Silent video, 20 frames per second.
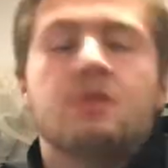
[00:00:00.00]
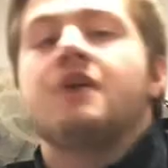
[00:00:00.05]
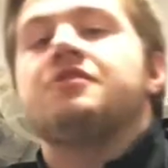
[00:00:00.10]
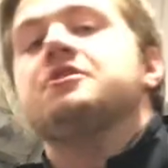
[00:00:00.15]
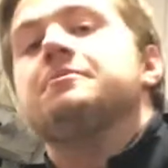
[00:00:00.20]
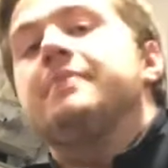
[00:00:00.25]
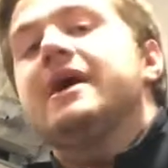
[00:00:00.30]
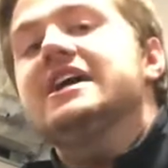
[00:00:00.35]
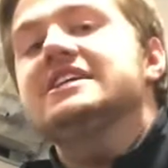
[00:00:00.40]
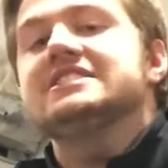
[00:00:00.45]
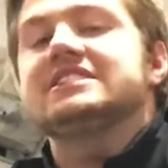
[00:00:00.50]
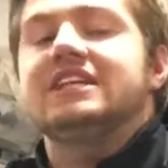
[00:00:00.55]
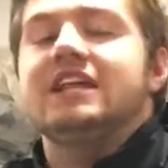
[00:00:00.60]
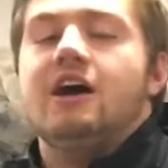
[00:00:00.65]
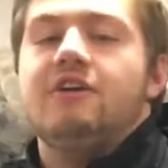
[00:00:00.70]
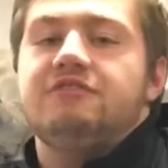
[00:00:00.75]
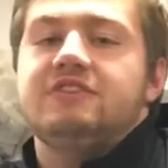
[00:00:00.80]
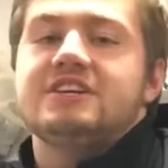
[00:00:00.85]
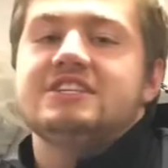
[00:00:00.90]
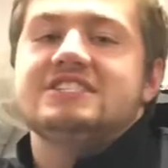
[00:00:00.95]
The bass
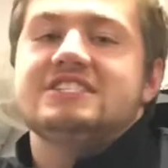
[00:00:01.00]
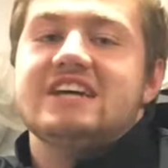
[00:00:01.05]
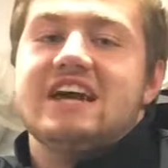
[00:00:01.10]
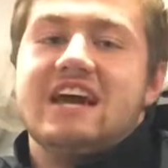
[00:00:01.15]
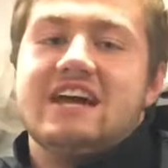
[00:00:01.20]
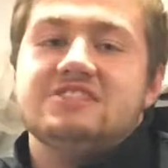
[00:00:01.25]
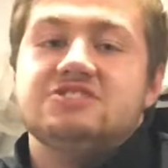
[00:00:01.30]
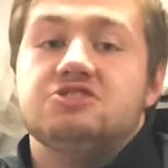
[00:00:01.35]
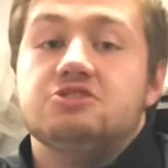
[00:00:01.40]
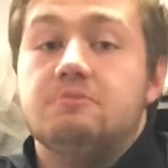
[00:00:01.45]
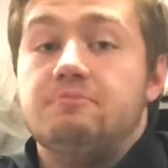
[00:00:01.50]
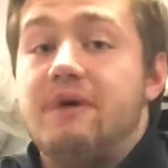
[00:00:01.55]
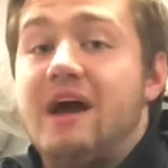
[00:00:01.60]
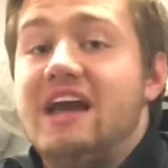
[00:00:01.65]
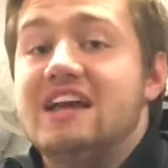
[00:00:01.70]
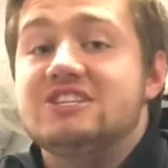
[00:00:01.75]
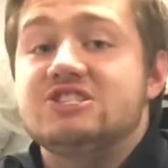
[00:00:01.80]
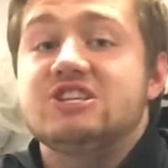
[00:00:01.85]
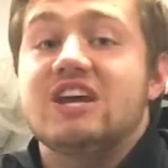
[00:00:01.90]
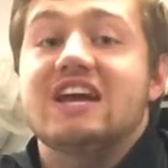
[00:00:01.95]
clef contains the
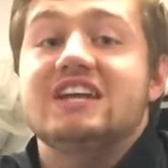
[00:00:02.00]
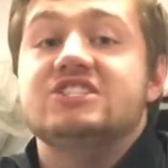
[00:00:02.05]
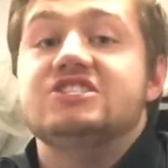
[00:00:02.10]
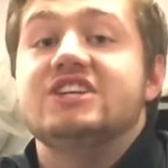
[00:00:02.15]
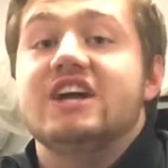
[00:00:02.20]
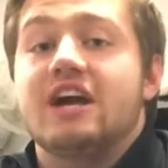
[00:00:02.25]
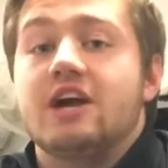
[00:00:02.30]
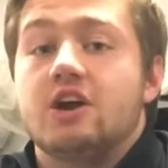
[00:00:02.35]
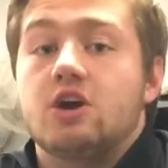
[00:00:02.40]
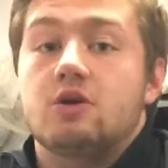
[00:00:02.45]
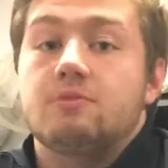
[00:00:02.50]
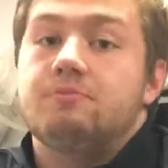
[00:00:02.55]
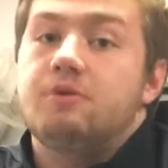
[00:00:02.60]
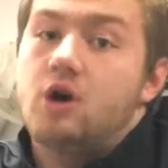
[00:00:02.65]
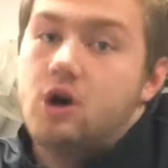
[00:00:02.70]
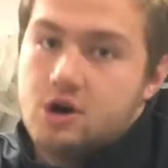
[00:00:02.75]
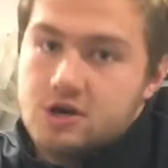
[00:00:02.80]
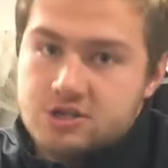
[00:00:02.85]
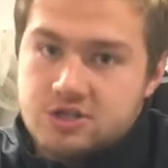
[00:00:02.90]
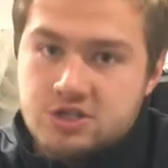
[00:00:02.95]
bass and tenor
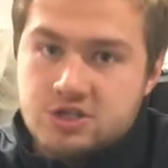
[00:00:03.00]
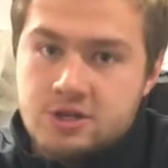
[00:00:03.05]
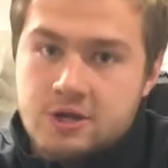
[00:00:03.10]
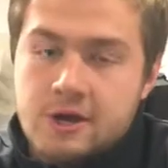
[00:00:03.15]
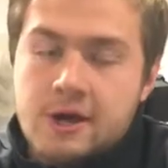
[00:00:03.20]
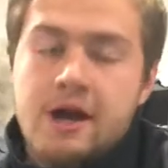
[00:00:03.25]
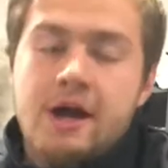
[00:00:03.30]
parts.